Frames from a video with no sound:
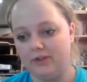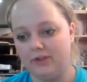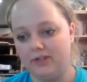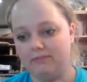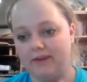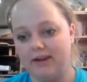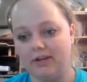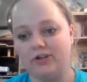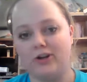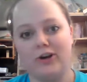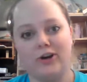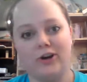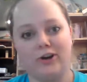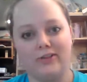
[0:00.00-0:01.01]
Just make
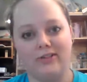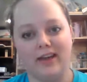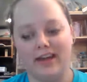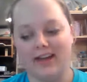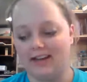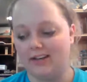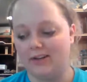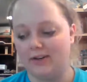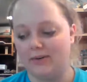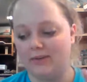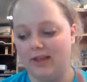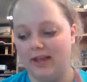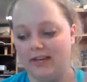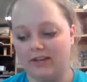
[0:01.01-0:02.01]
sure that
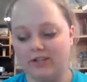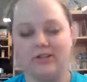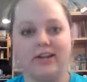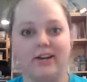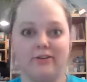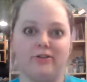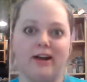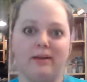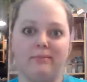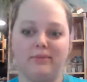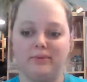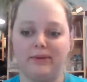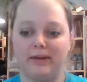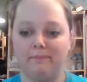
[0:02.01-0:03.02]
you let each layer dry in
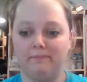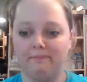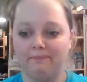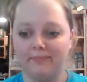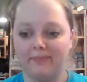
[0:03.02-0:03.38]
between.